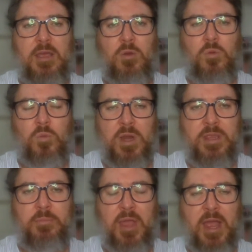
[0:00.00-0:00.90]
one
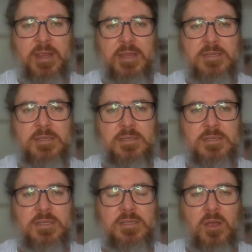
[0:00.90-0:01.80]
of the parties
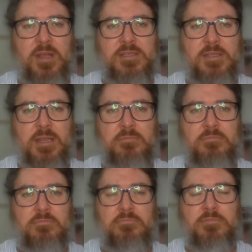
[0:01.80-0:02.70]
decides that
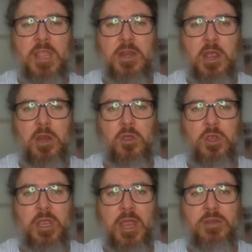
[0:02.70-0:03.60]
they're no
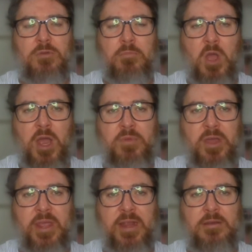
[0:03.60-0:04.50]
longer going to abide
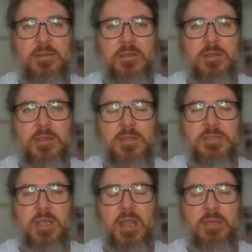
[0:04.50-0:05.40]
by that.
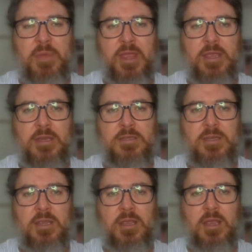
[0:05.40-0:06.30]
So they make it
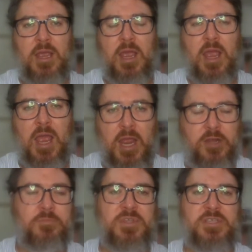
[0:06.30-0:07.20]

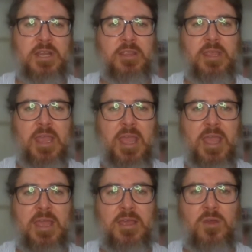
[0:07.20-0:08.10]
100% of the
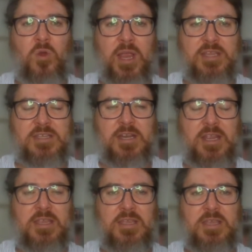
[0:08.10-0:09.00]
care or
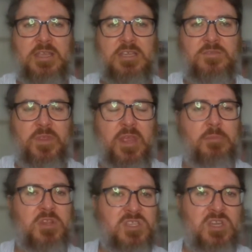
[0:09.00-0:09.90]
custody is for
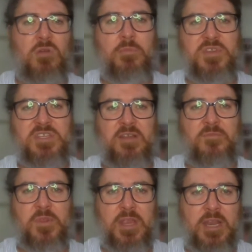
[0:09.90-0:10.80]
them and 0%
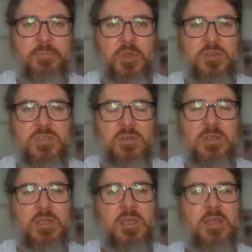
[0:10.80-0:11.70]
for the other person.
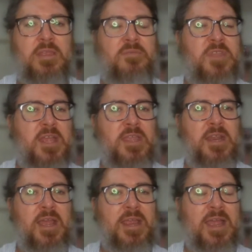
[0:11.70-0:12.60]
They've done
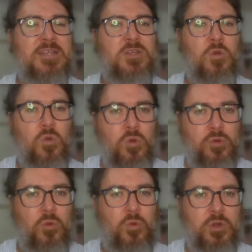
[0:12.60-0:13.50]
that against
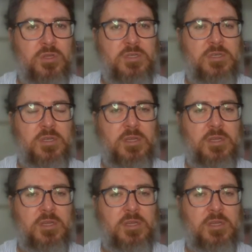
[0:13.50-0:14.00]
court orders.